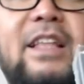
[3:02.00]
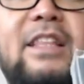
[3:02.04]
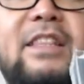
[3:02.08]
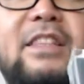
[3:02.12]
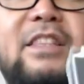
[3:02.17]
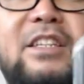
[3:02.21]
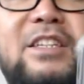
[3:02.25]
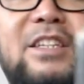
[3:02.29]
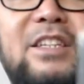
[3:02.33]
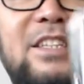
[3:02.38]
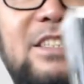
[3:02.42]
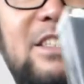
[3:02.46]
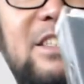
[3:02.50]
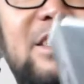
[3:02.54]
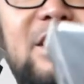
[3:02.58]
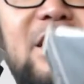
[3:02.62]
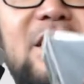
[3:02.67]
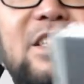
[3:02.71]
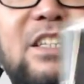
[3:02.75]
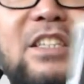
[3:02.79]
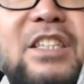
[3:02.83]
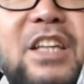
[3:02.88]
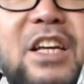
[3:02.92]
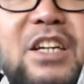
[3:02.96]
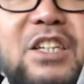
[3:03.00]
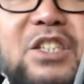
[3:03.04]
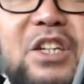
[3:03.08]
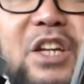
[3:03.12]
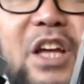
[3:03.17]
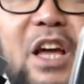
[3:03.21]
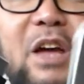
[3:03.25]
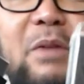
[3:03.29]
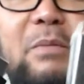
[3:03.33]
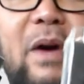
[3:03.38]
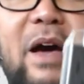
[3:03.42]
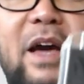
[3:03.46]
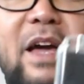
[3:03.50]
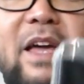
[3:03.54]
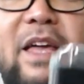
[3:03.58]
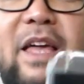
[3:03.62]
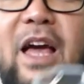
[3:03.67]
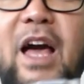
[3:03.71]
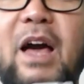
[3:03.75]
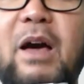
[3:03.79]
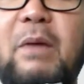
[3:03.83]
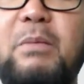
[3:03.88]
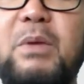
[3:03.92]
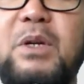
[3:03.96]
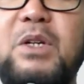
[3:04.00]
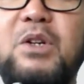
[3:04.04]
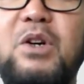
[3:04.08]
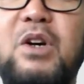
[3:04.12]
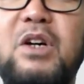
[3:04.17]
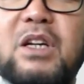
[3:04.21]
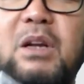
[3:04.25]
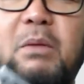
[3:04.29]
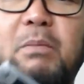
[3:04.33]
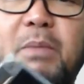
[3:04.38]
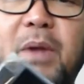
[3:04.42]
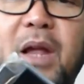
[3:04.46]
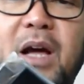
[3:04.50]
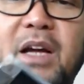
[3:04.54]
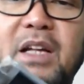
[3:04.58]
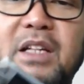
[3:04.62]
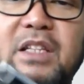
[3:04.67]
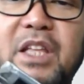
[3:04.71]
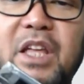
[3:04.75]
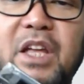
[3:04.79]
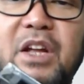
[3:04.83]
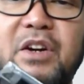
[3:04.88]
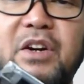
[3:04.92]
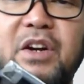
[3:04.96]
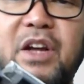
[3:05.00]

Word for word: This is, this is H D M I, yeah, but you're gonna plug it here,